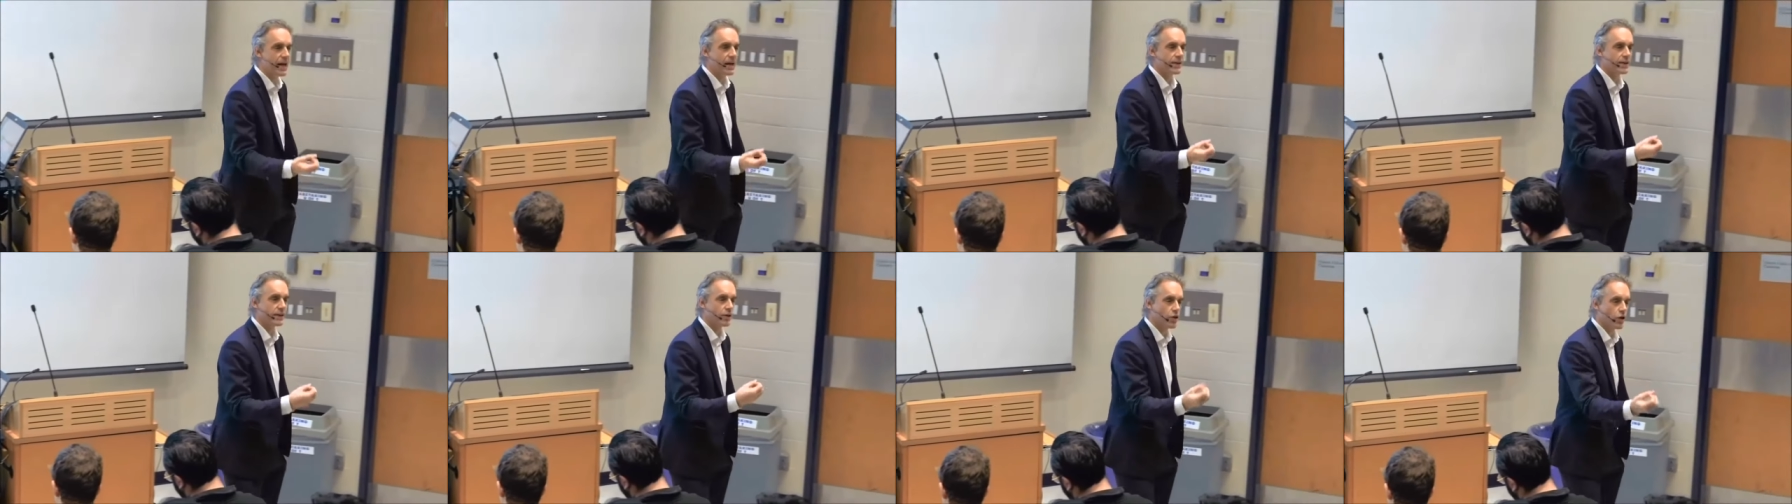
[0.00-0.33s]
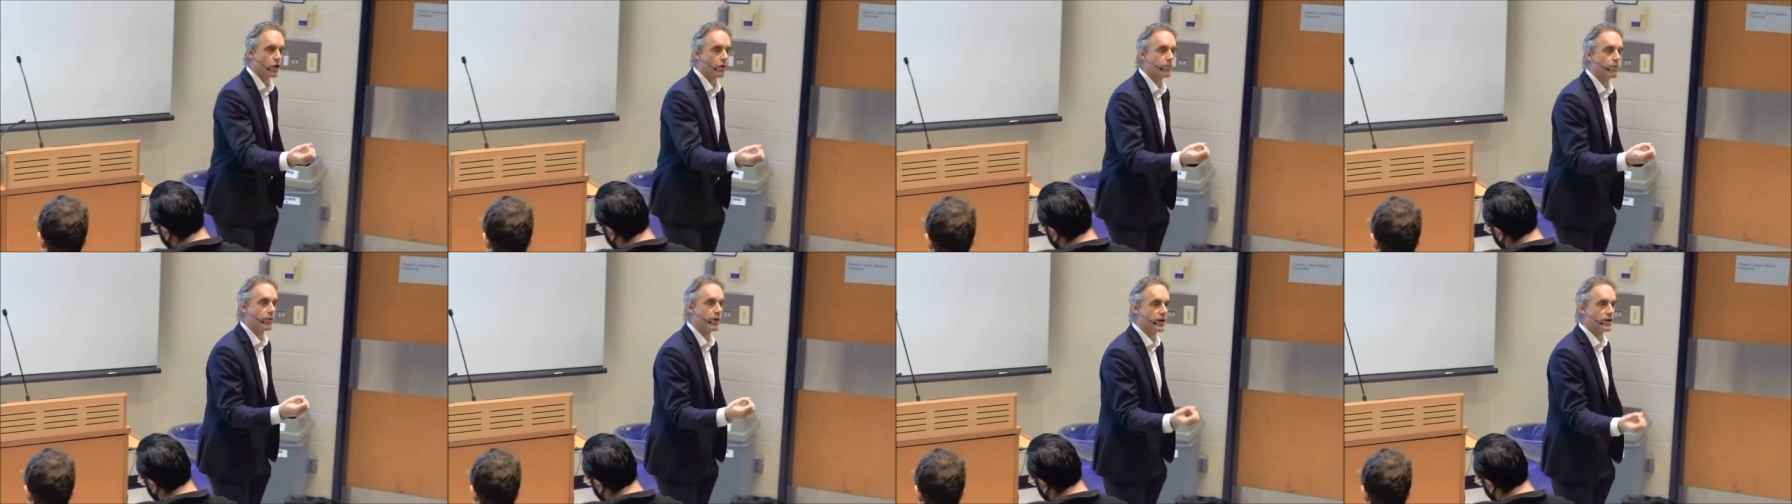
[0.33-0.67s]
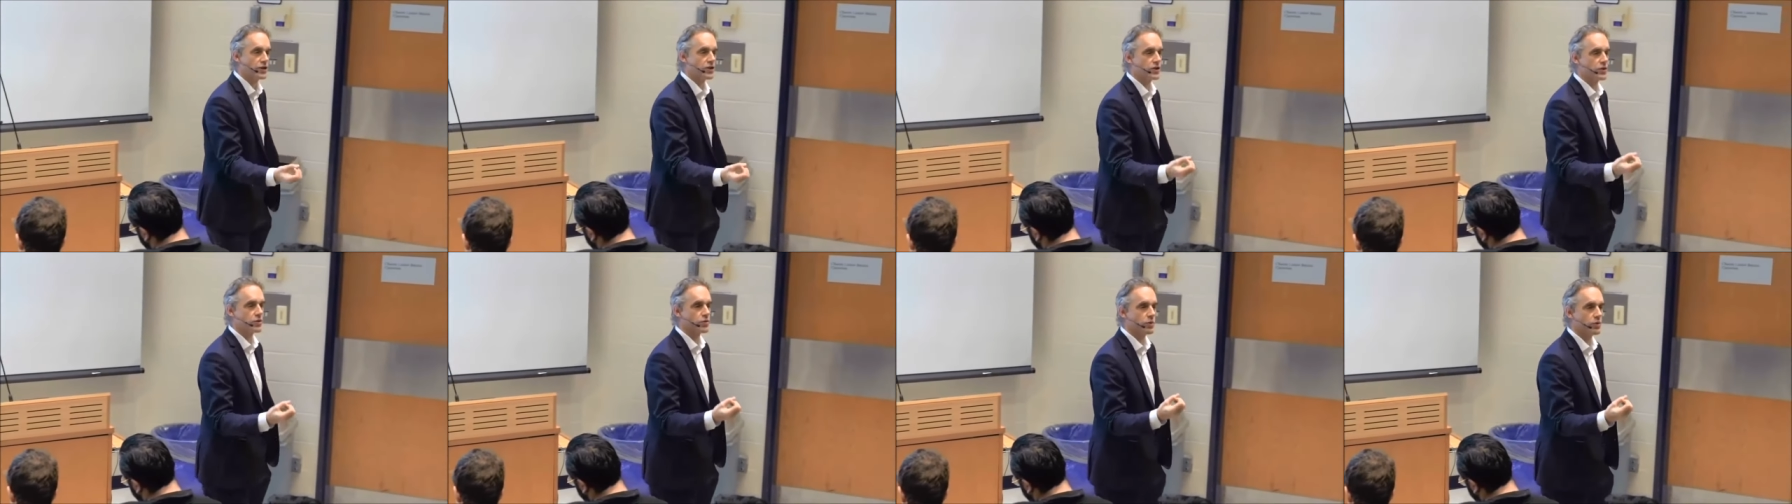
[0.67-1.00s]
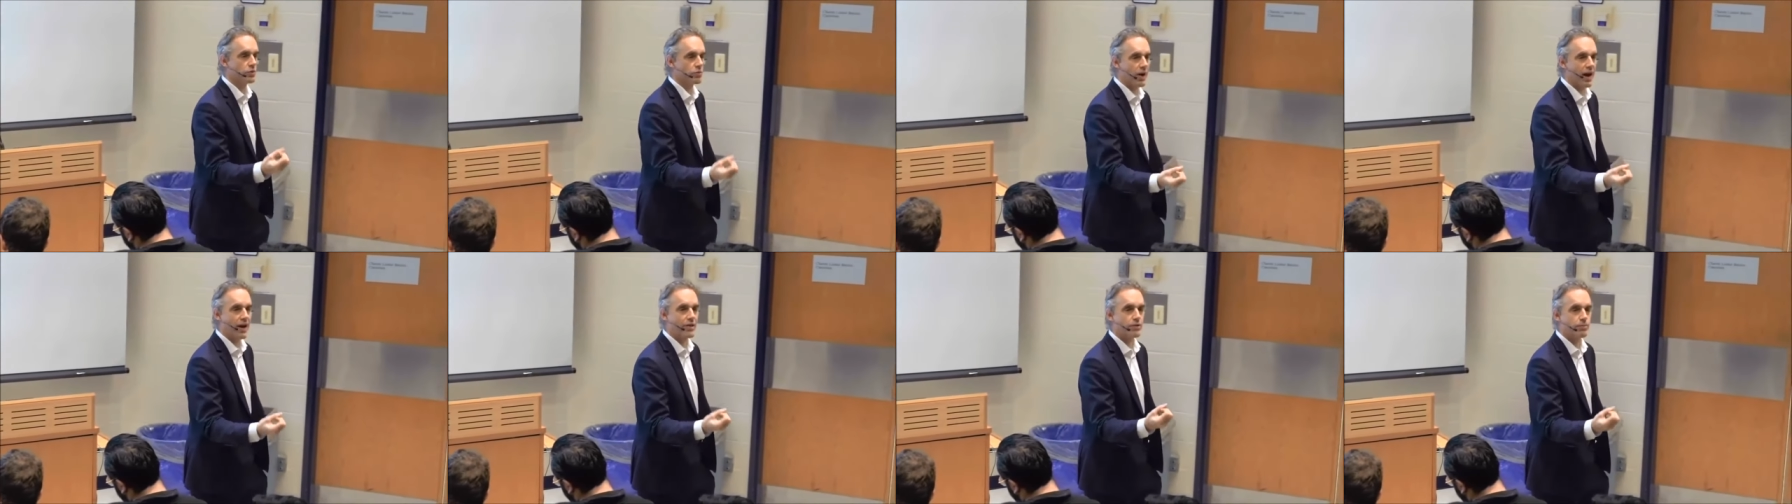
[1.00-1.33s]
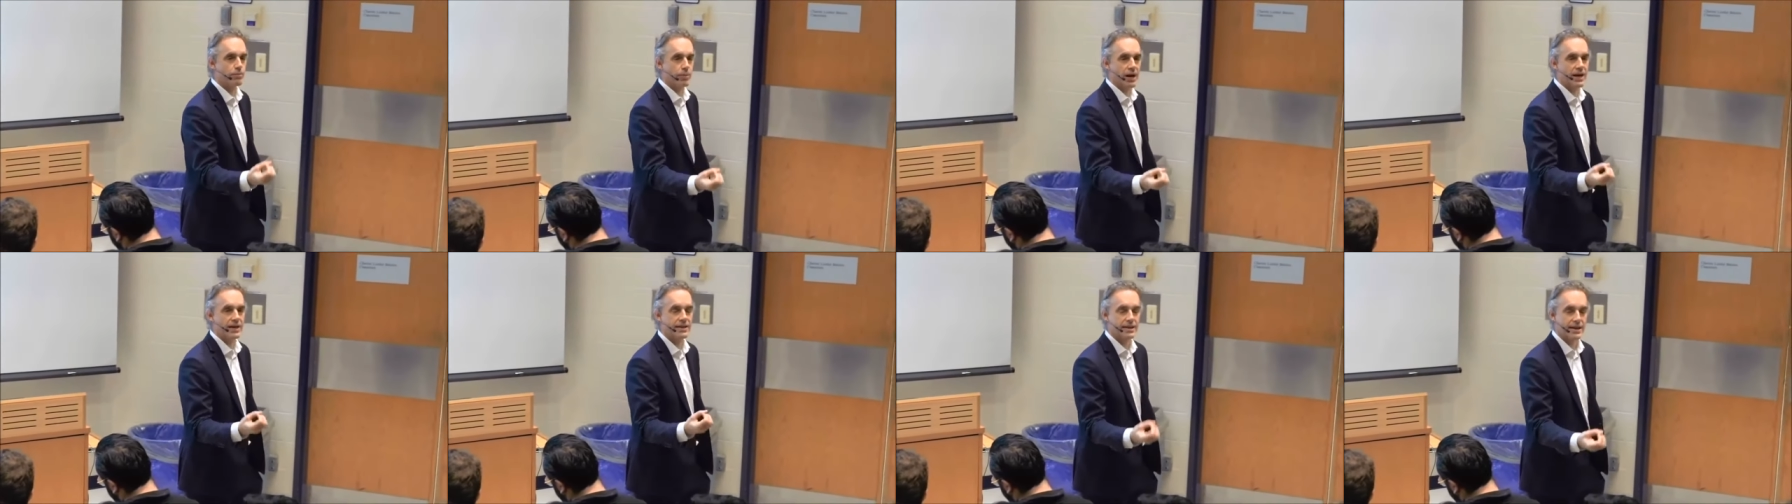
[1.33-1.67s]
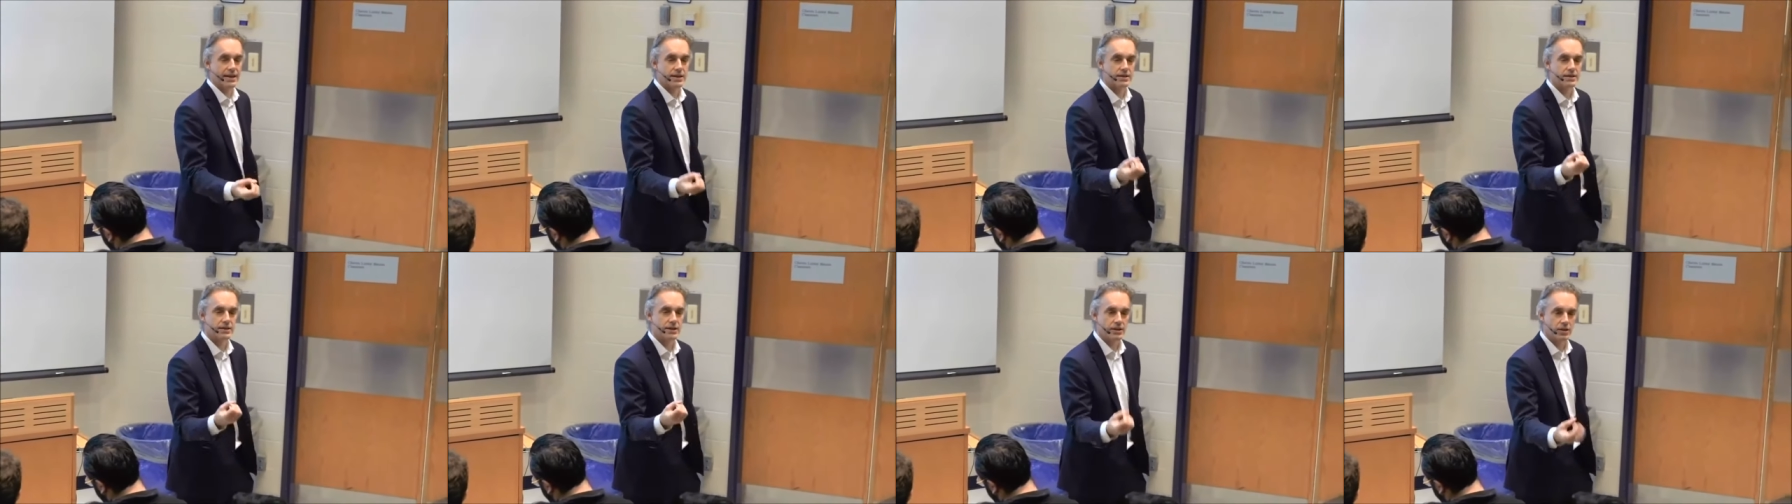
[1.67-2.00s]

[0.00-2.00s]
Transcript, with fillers: that corporations would rather buy tests